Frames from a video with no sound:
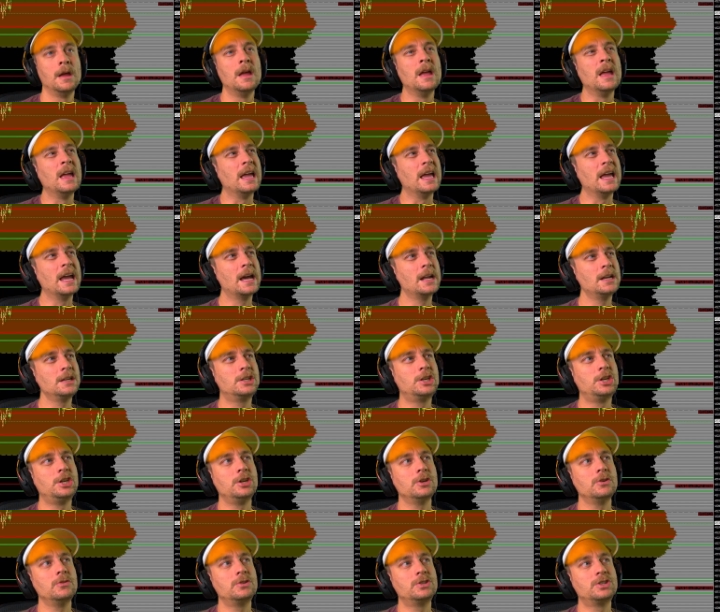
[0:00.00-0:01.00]

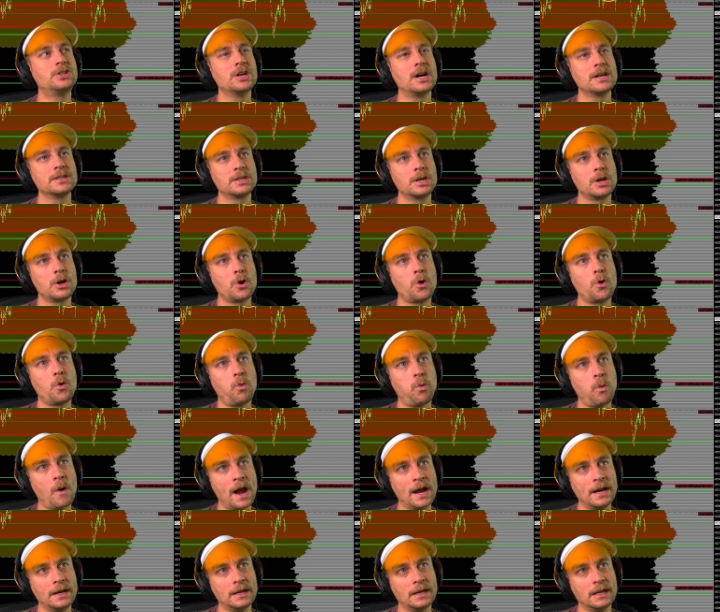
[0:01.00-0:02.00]
NQ doesn't
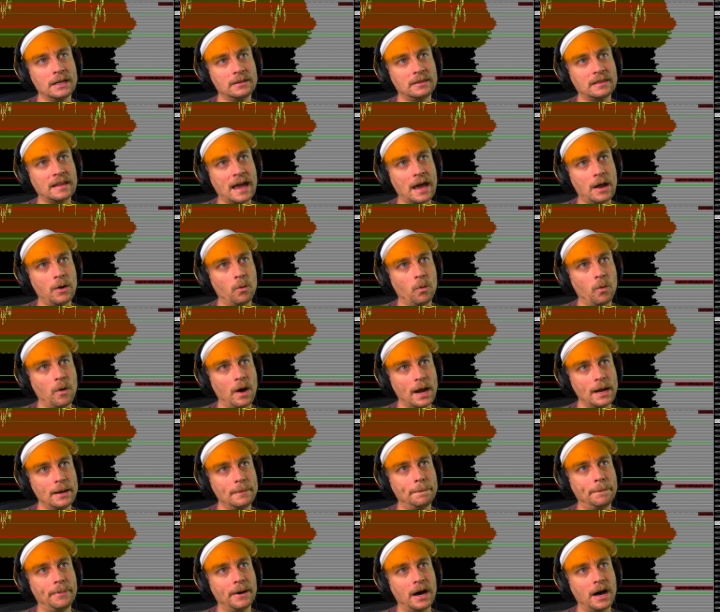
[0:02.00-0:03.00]
quite hit that
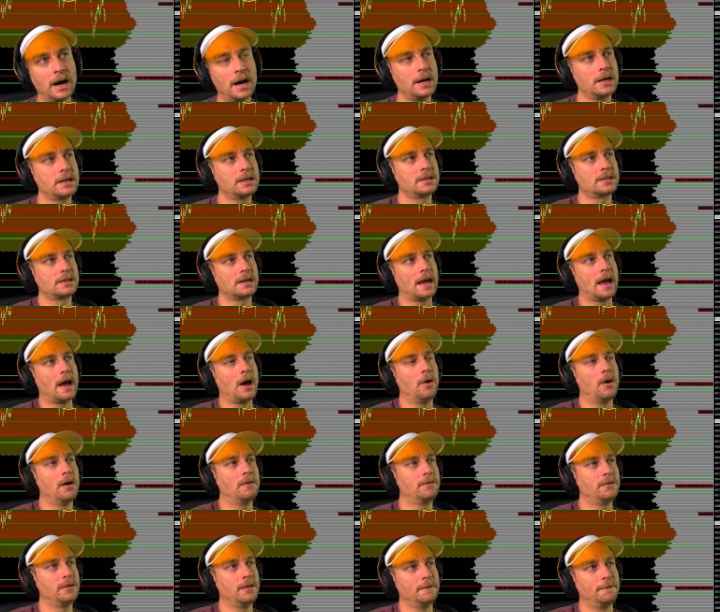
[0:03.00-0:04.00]
white box.
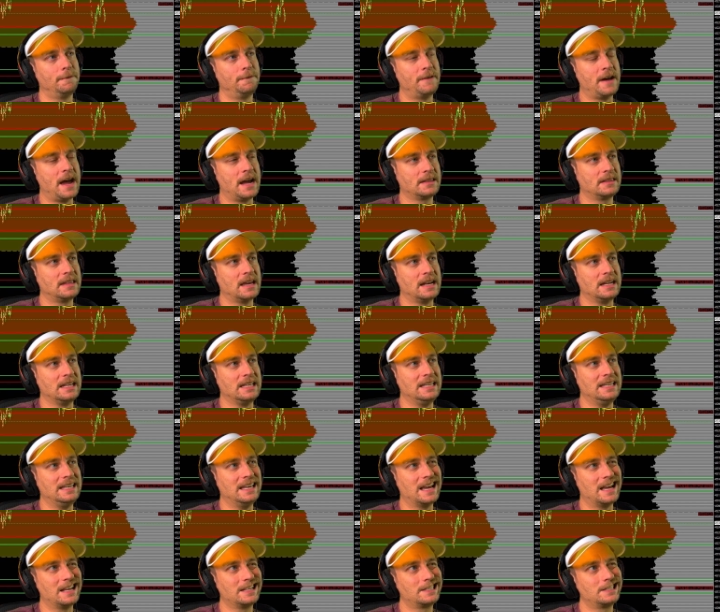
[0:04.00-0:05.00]
However, the fact that
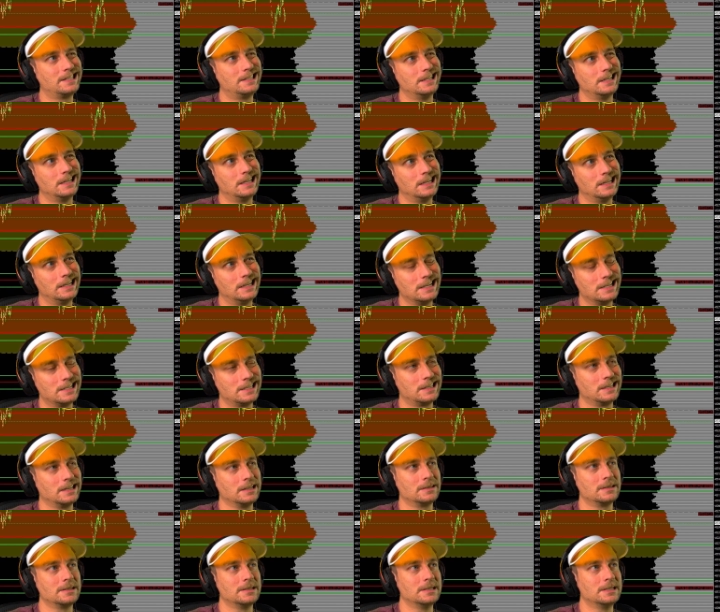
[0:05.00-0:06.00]
ES did it, it's
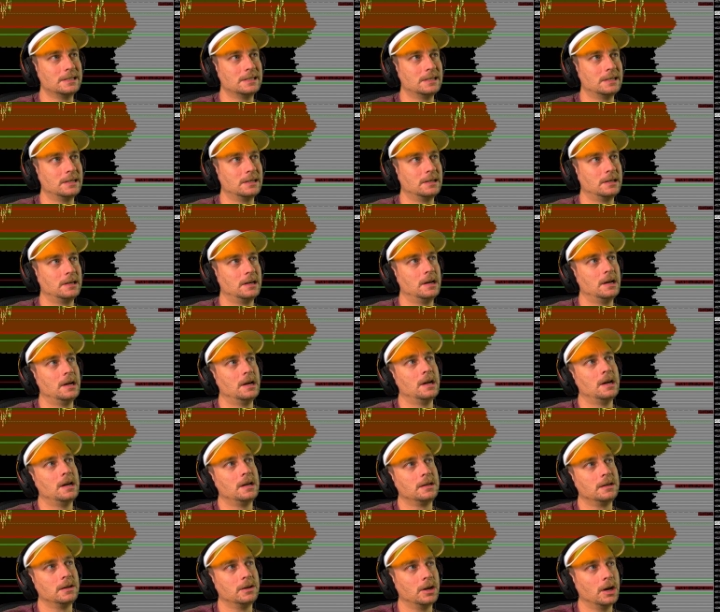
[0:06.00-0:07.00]
like, ugh,
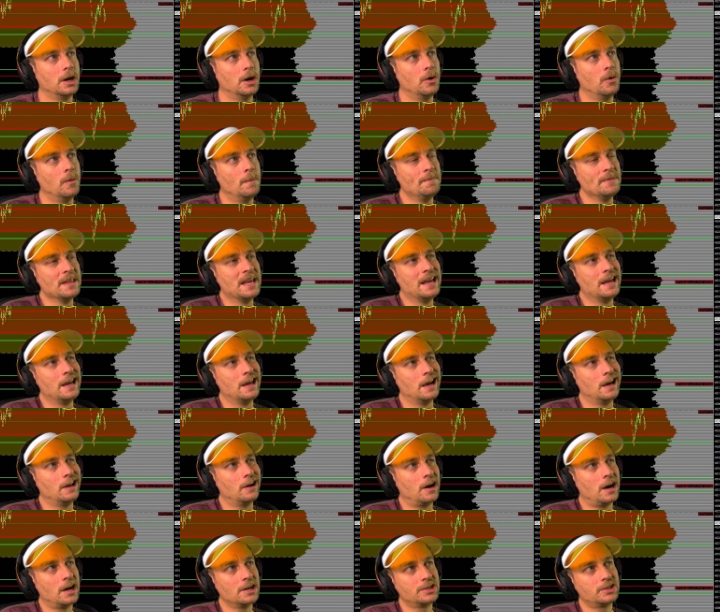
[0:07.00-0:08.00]
you know, and
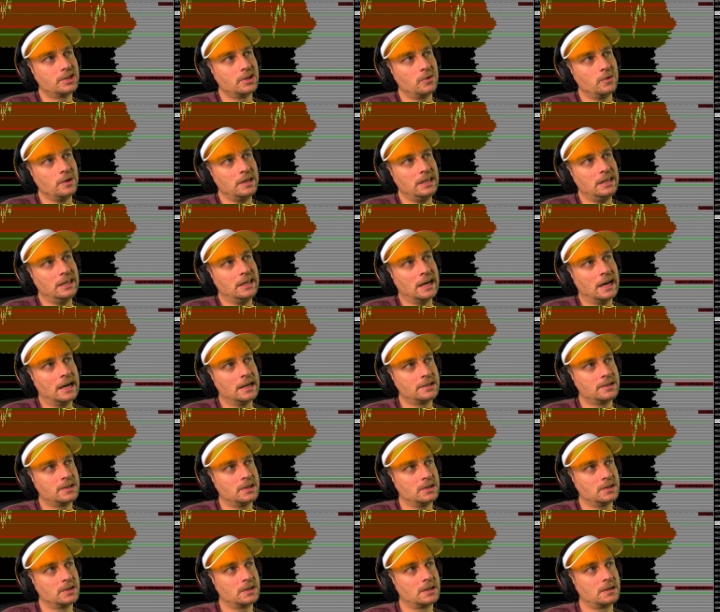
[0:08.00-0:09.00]
also ES
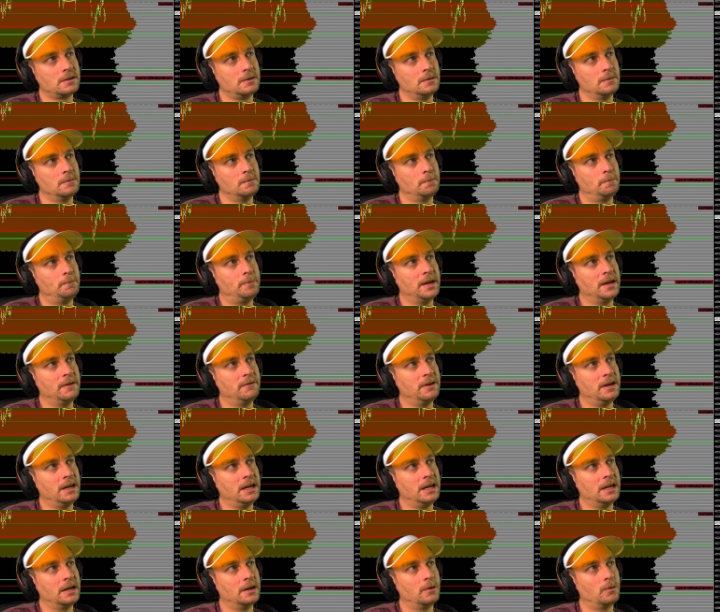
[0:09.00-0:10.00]
is
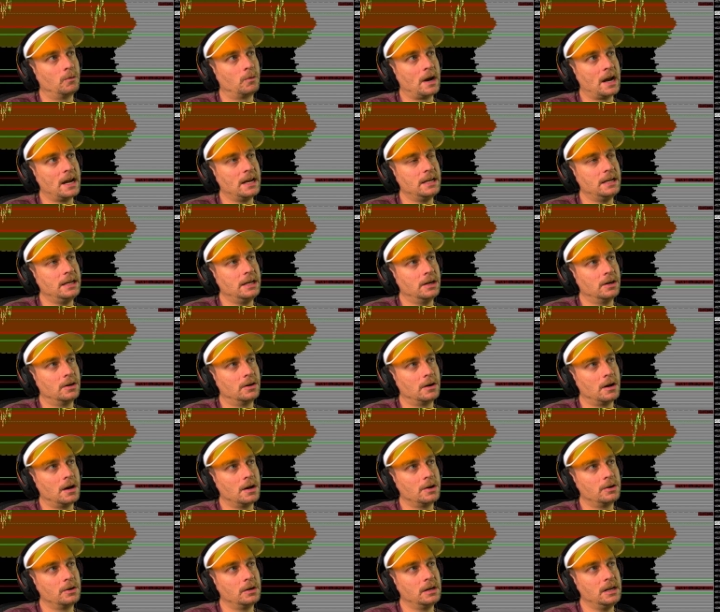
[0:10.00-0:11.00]
pivoting right here
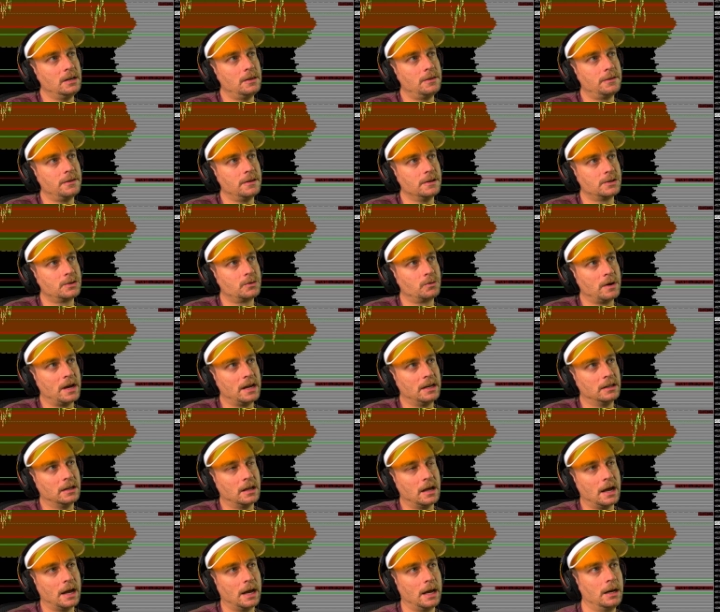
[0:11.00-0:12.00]
underneath this red
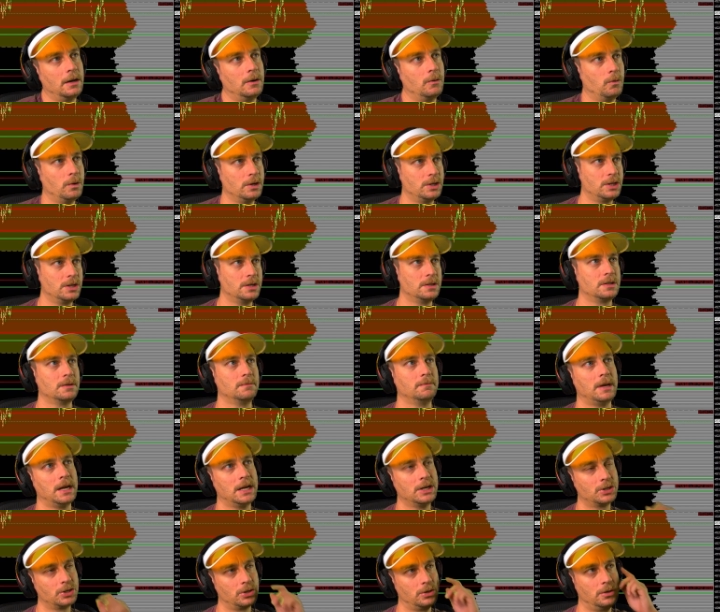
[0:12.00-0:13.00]
line, which is a
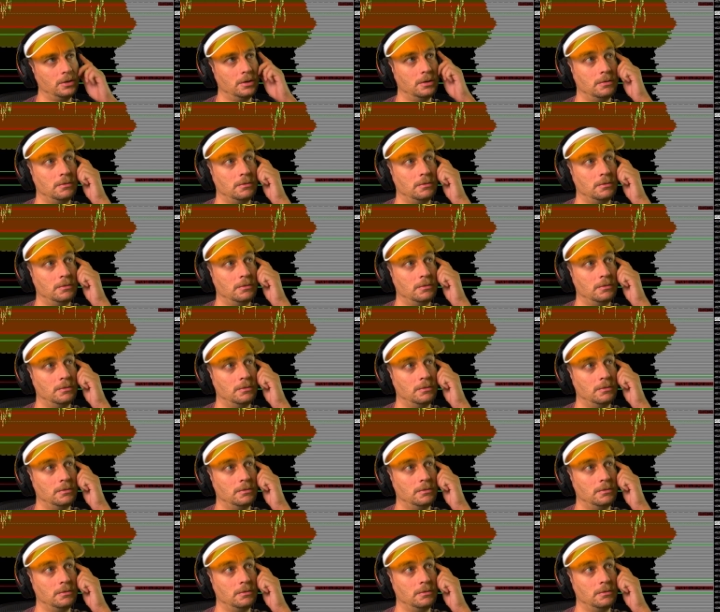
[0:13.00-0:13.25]
major